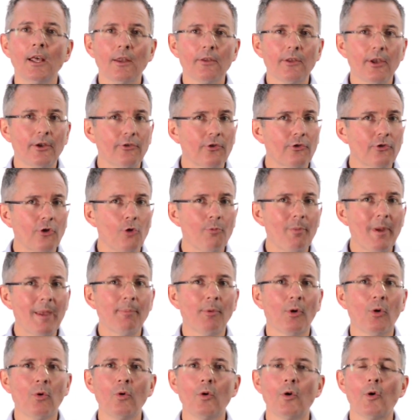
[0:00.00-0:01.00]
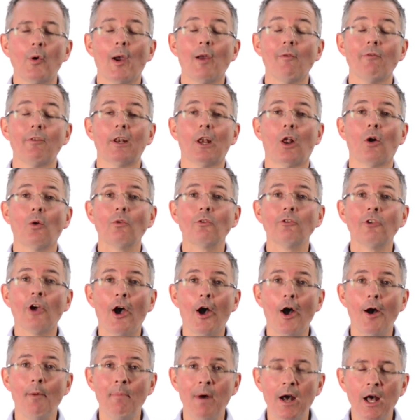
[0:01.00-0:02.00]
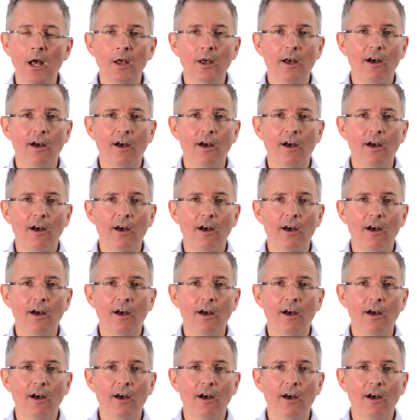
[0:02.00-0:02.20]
These are two people who over the long term